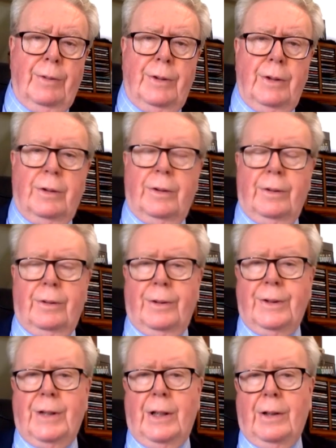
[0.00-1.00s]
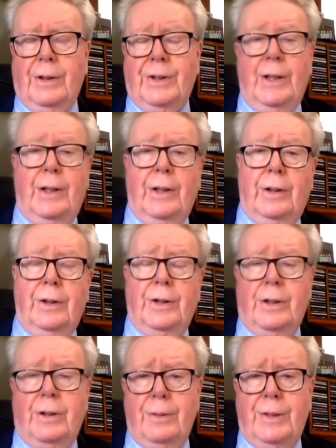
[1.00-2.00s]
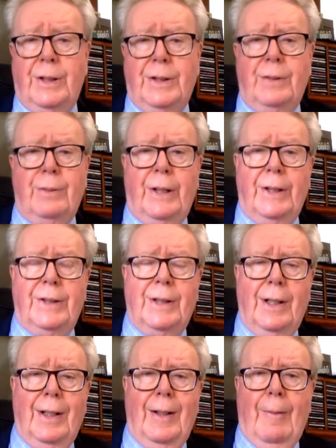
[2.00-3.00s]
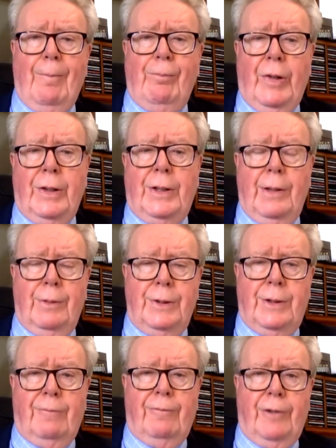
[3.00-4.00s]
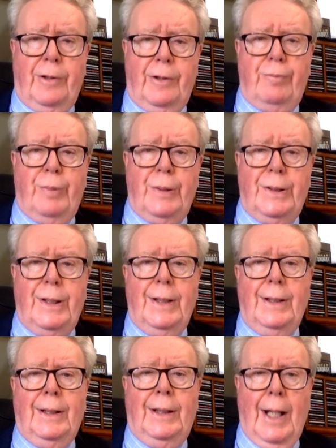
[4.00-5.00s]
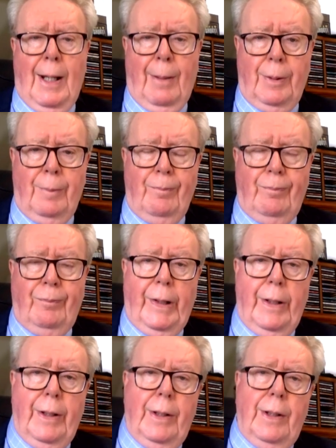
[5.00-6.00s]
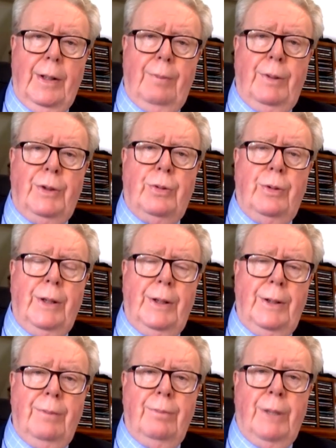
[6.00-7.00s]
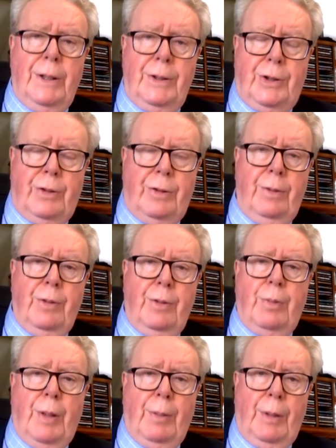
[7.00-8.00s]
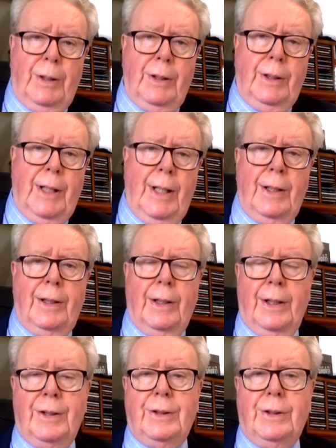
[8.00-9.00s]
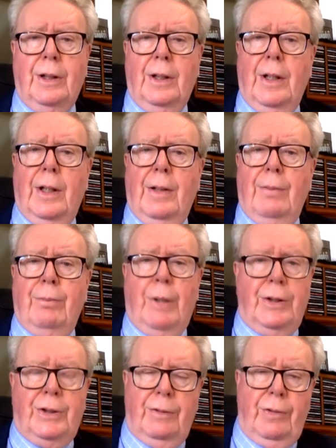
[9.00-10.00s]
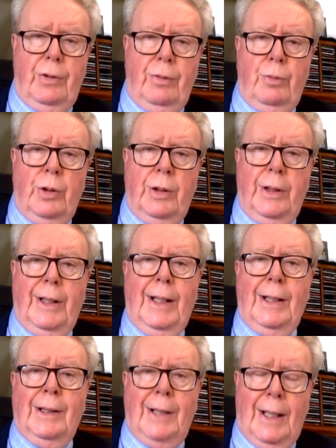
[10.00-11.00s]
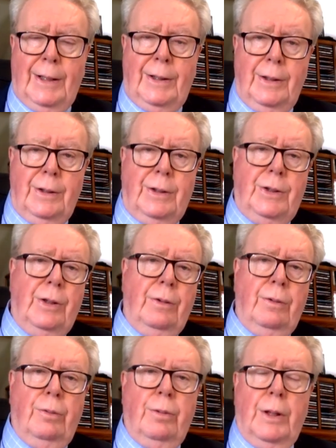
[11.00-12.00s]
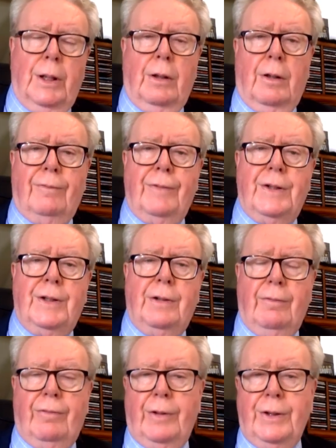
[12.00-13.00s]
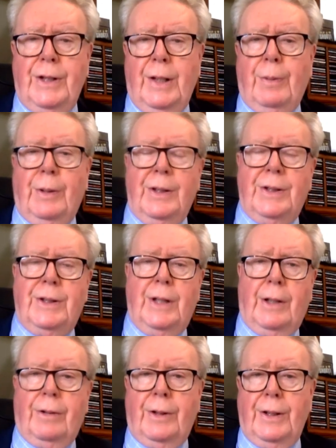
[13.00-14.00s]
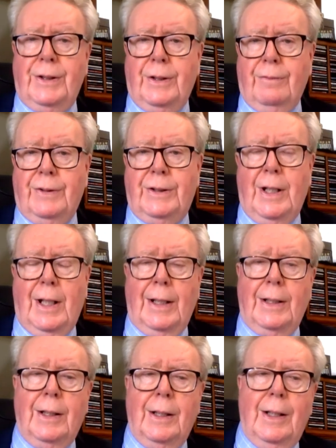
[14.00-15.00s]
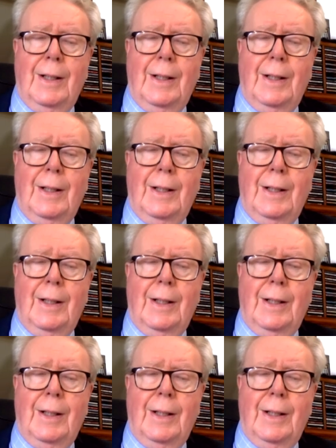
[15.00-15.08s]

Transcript: with Dr. Oz, they lost. Now, the Times estimates that there was a 5% gap between mainstream Republican candidates, most of whom were elected to uh, office, for example, as secretaries of state,